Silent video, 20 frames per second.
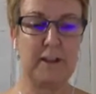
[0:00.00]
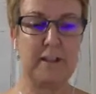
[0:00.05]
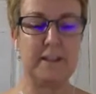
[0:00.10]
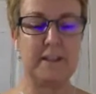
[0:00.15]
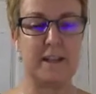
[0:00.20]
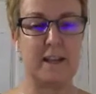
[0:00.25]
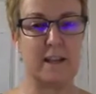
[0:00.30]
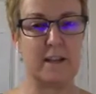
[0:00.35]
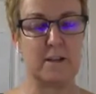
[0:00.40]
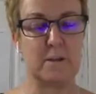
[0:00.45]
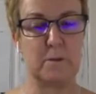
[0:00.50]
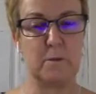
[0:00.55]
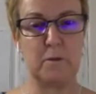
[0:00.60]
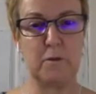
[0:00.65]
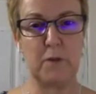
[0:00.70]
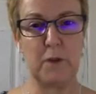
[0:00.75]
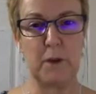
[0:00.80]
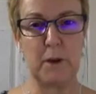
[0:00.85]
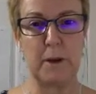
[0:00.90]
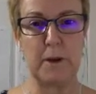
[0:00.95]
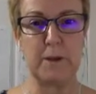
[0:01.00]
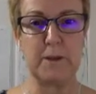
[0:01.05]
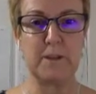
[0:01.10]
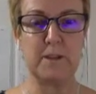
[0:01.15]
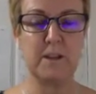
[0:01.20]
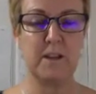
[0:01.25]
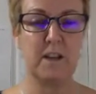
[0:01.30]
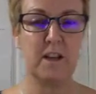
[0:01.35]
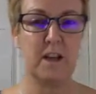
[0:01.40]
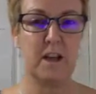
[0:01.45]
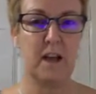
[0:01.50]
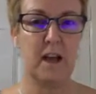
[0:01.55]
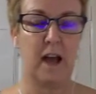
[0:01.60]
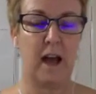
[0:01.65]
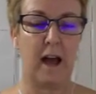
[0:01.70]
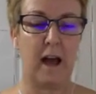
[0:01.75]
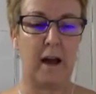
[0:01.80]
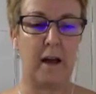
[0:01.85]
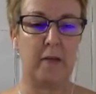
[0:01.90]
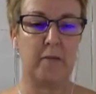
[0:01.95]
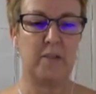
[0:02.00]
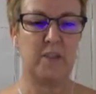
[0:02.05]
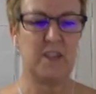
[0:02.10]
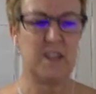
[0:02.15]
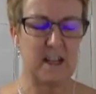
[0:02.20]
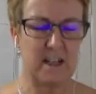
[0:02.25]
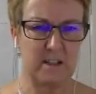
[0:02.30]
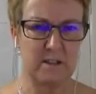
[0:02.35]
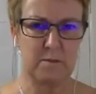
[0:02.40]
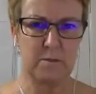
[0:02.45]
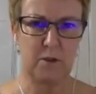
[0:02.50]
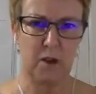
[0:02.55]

to take some photos. You need some